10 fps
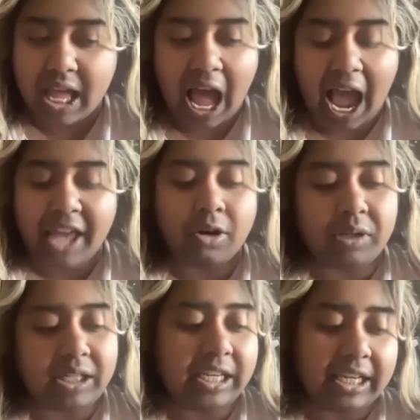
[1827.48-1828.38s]
I
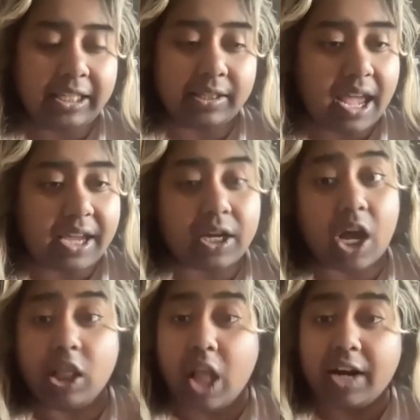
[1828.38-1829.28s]
don't need like
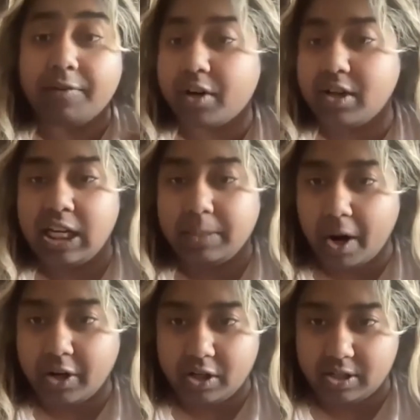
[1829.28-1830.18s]
a lot of critique
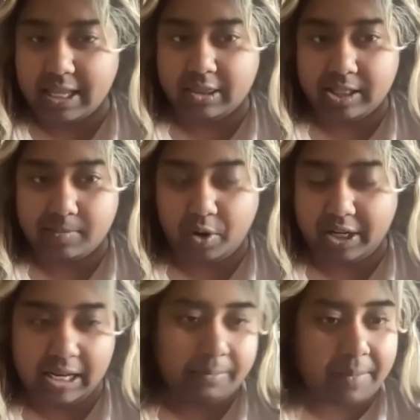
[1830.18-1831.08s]
partners at this
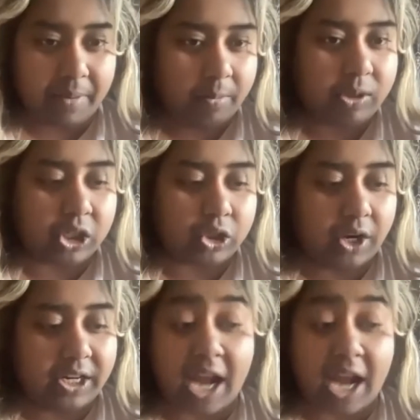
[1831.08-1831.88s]
point in my publishing journey.